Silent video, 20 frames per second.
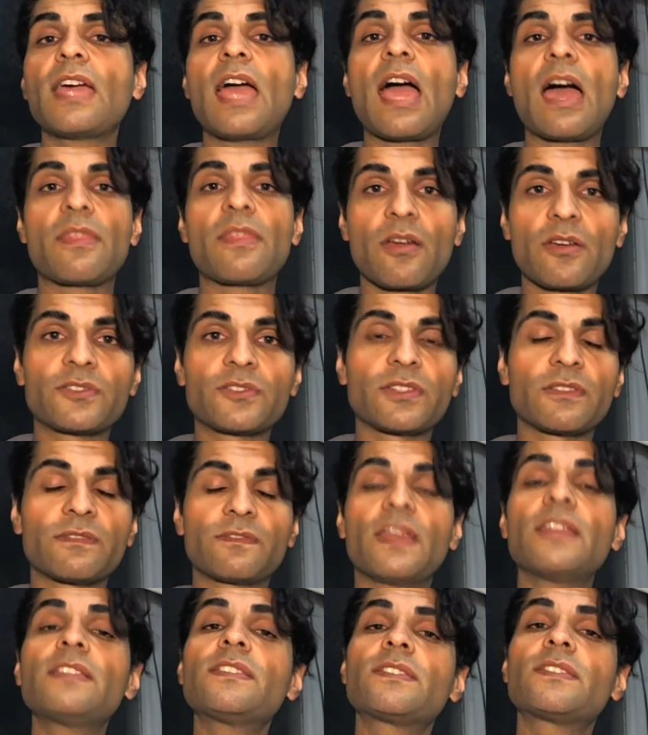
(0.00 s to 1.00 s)
And those
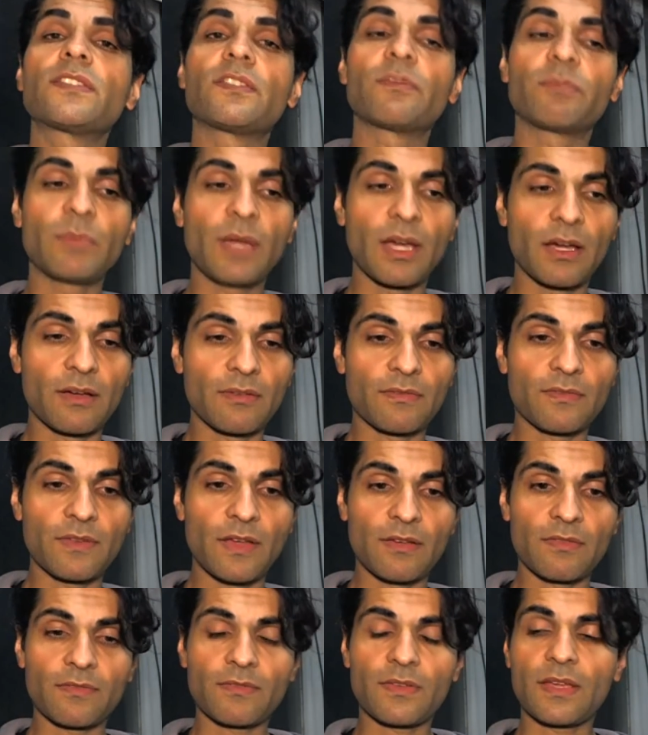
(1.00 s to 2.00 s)
defenses have
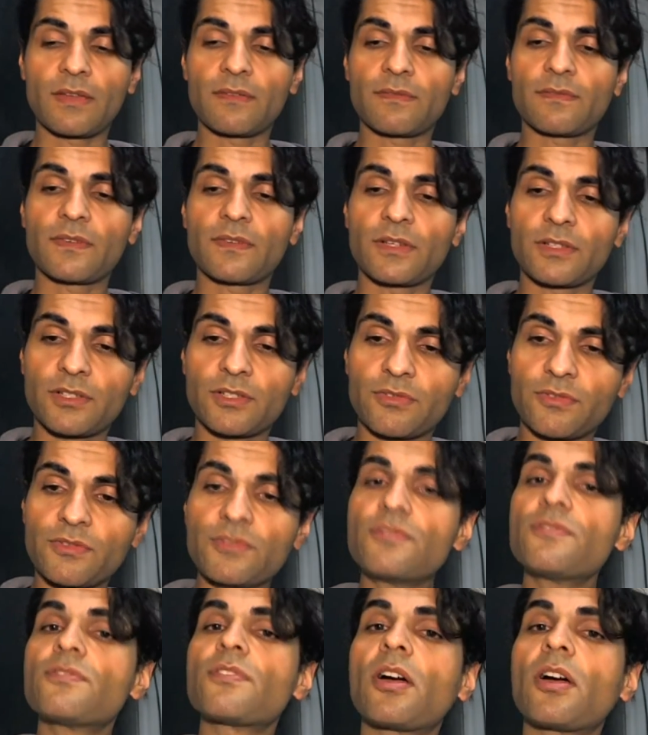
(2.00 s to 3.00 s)

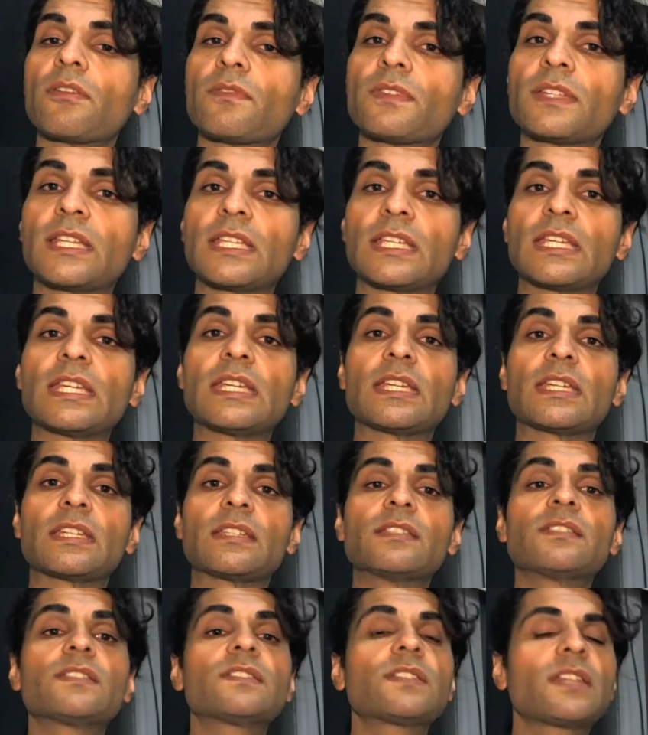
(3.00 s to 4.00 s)
accrued over the
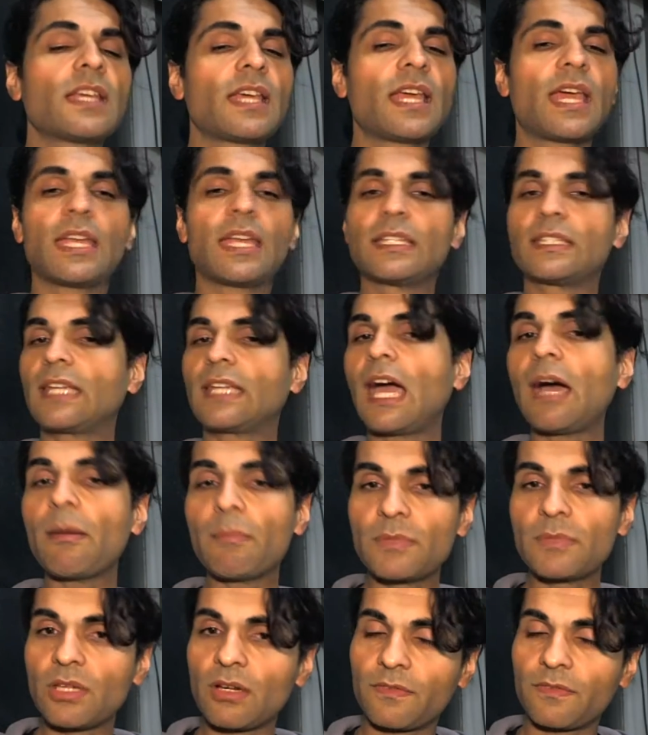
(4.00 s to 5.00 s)
years and cut
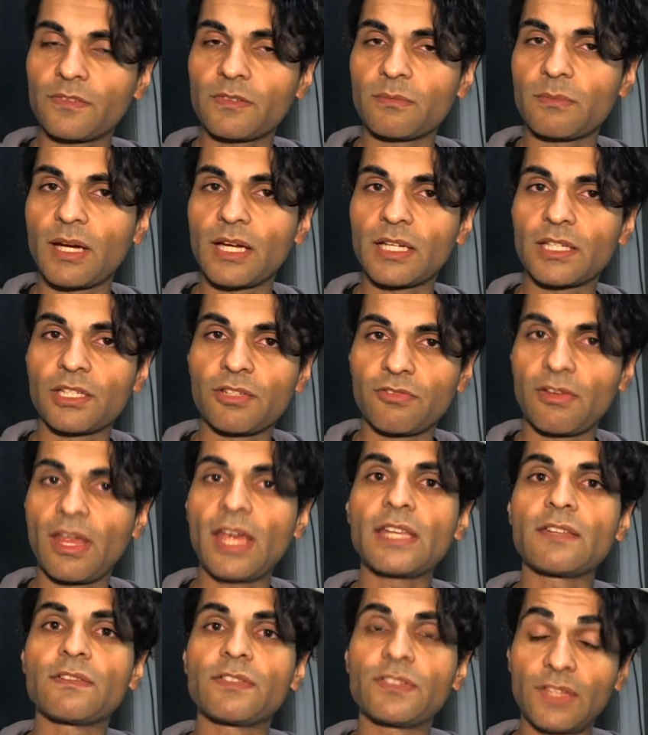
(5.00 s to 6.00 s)
me off from my
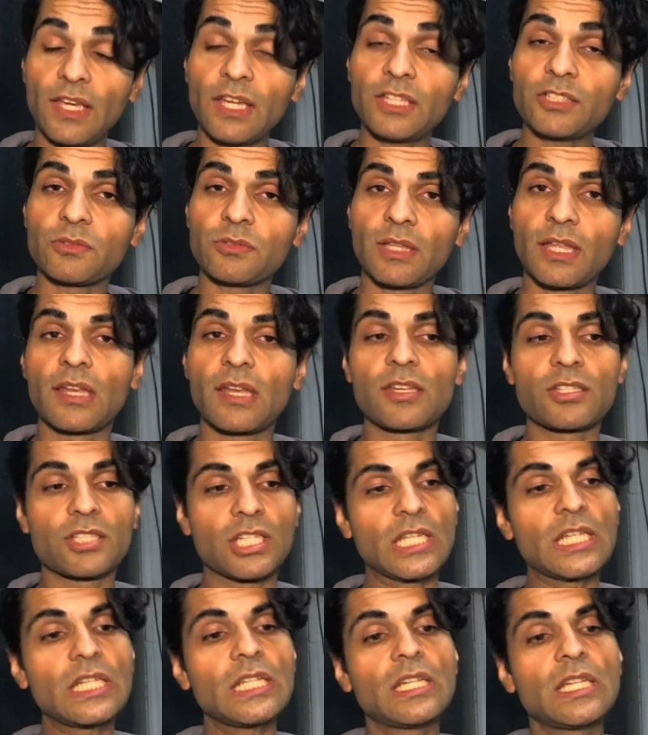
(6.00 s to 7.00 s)
creative sexual
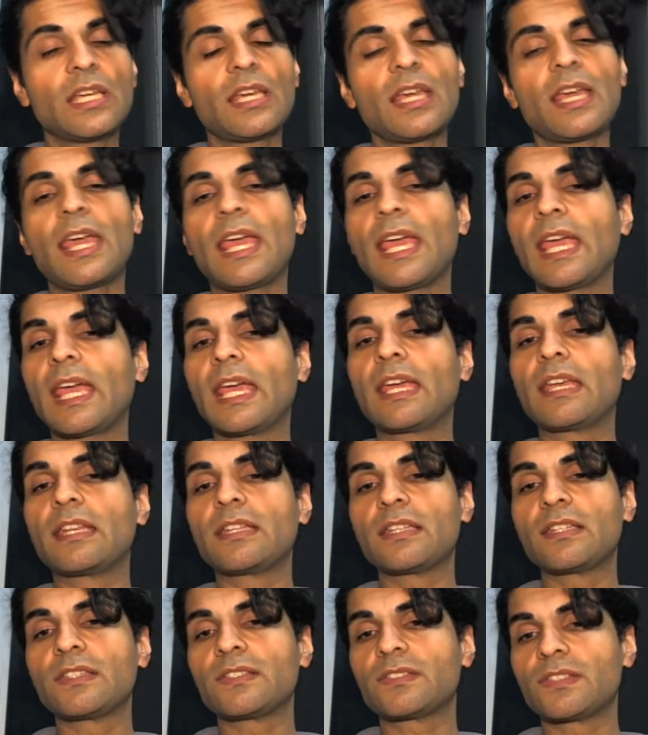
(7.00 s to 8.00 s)
energy,
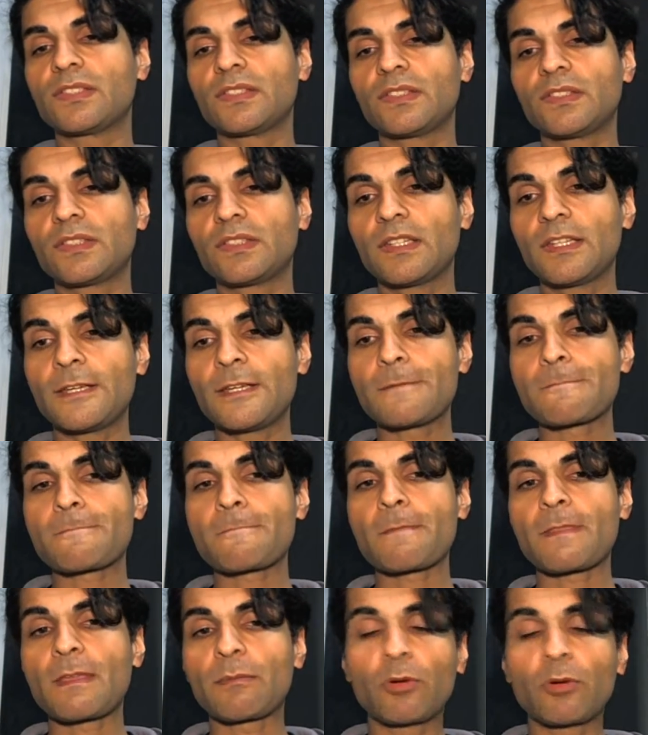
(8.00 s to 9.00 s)
and it's just
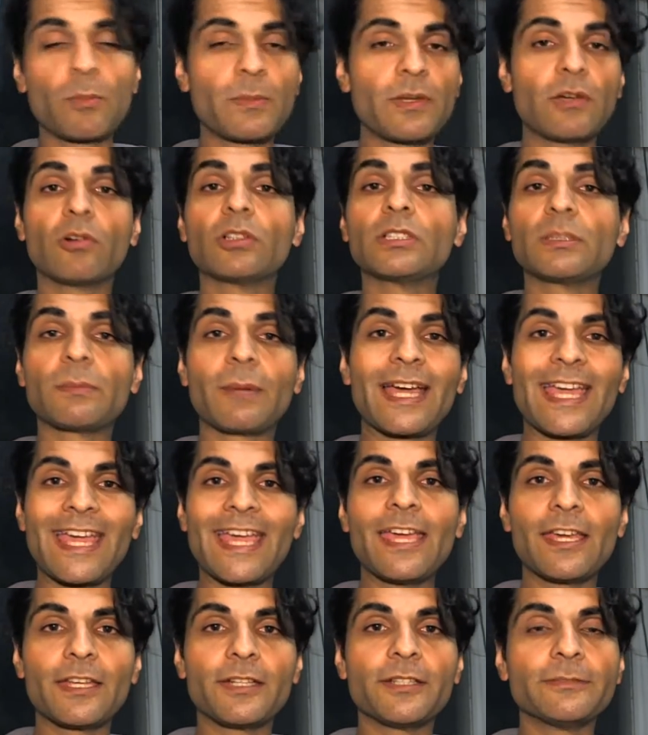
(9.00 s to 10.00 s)
put me all in my
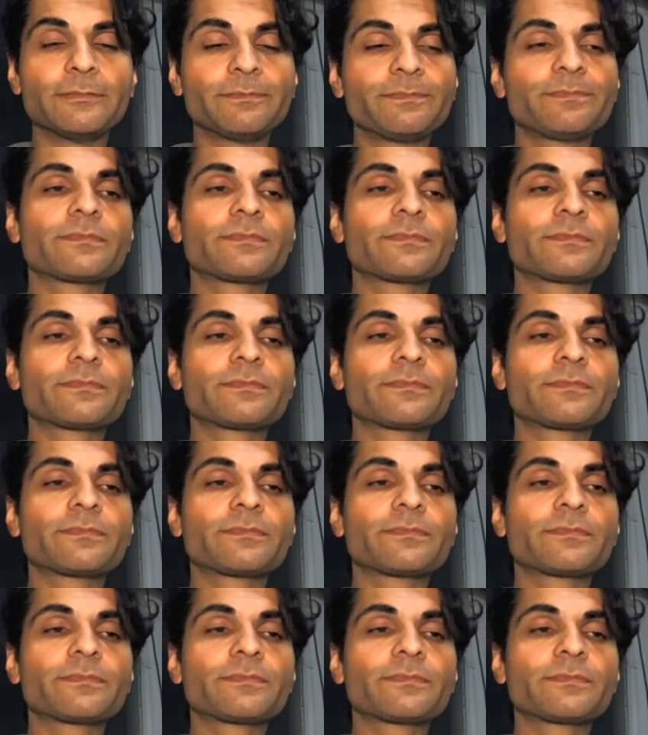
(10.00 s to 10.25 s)
head.